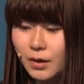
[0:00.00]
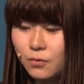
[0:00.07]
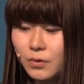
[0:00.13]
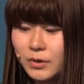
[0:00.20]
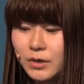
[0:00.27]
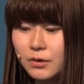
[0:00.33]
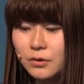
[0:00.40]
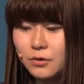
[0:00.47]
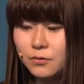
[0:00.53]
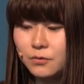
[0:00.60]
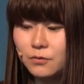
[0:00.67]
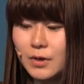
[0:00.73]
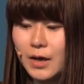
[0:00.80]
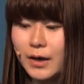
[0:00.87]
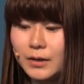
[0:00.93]
One can
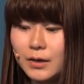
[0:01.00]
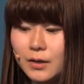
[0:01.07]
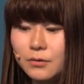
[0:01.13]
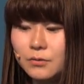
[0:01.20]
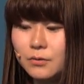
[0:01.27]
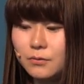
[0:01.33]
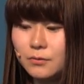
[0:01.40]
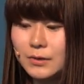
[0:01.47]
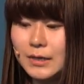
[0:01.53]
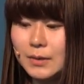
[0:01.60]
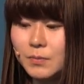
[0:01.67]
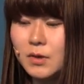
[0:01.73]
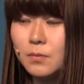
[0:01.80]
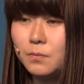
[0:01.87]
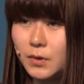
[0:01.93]
use
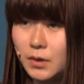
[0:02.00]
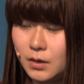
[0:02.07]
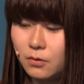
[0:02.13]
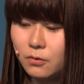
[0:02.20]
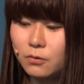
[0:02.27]
IL2CPP,